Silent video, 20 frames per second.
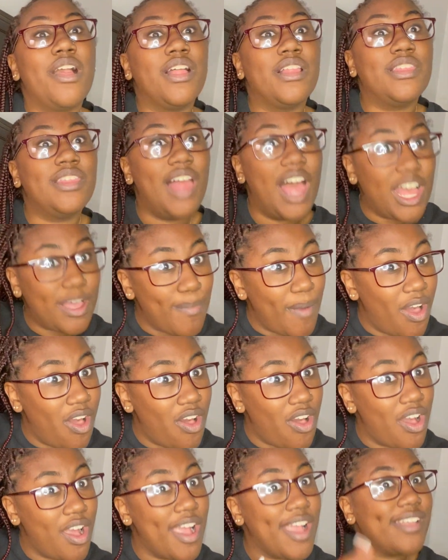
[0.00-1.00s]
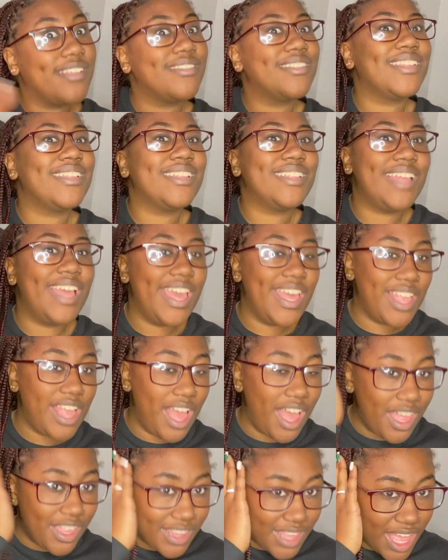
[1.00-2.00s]
lock my heart and
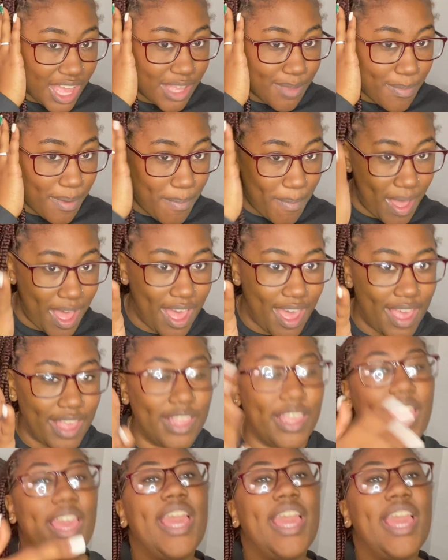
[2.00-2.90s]
unlock my mind,